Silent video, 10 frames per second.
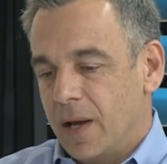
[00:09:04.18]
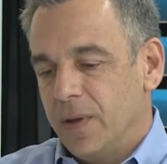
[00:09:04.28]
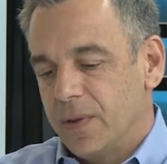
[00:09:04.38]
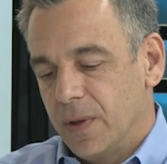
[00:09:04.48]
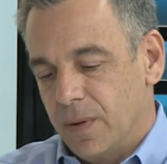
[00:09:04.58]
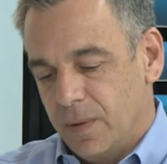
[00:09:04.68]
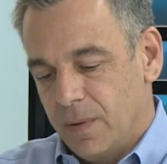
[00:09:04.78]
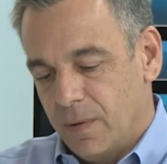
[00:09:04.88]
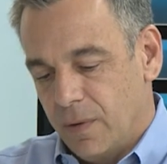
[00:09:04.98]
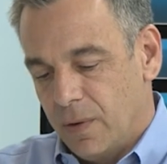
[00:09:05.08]
I think the,
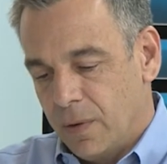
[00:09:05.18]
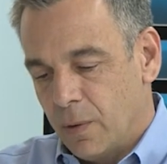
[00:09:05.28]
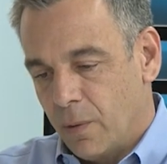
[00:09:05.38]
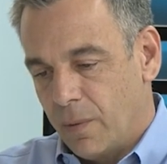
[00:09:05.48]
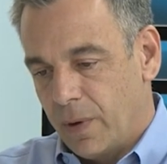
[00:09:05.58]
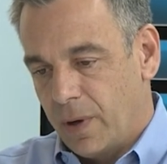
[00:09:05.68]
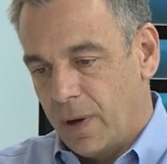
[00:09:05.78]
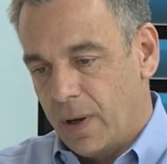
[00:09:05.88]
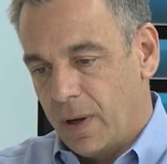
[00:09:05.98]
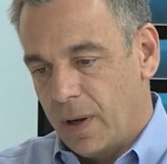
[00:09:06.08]
you know,
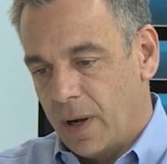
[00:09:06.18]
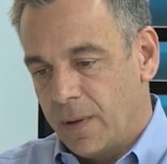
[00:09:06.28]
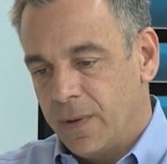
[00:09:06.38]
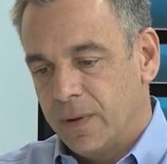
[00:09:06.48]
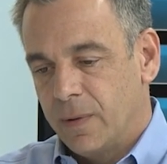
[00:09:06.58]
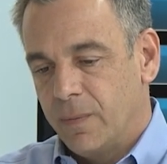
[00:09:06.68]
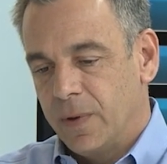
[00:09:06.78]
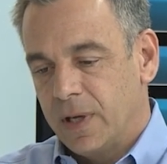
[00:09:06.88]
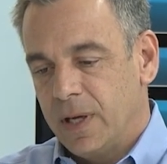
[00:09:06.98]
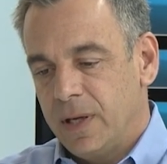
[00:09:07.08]
I think the,
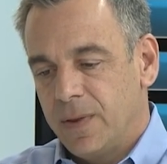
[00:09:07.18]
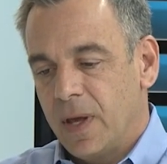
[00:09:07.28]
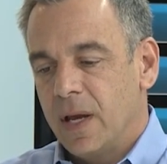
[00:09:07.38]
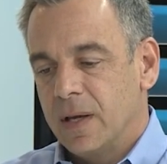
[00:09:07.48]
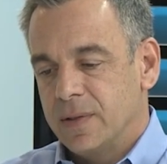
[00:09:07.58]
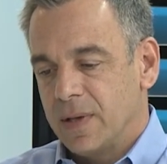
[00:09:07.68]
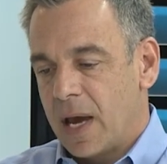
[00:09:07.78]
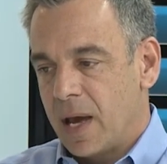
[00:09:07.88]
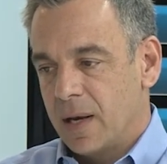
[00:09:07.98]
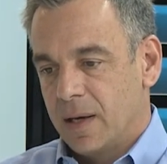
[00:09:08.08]
the key thing is
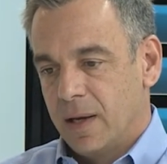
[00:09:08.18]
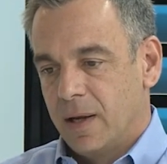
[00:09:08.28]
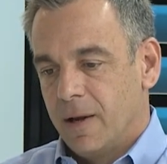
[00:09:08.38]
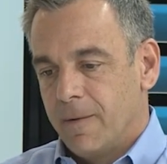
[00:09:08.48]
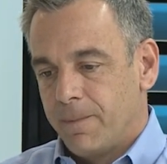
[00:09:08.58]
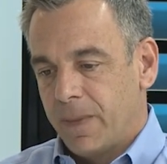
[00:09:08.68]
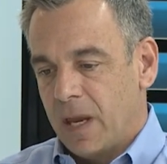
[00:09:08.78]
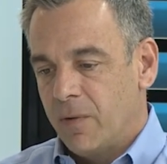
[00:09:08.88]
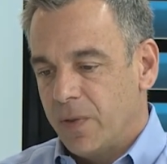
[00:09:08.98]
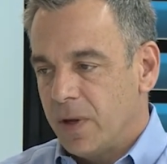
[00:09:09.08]
that
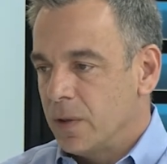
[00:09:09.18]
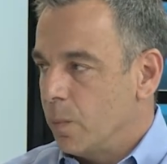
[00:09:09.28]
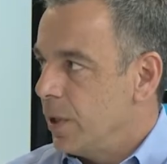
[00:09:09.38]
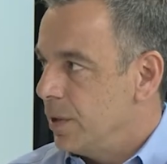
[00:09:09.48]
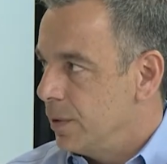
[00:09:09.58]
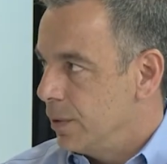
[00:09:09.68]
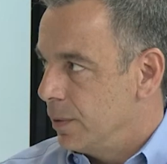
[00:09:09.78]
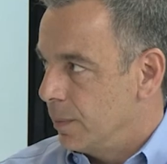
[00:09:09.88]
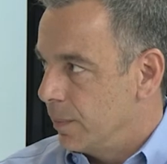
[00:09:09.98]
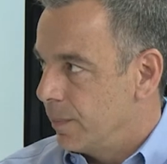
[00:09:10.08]
everything that we do,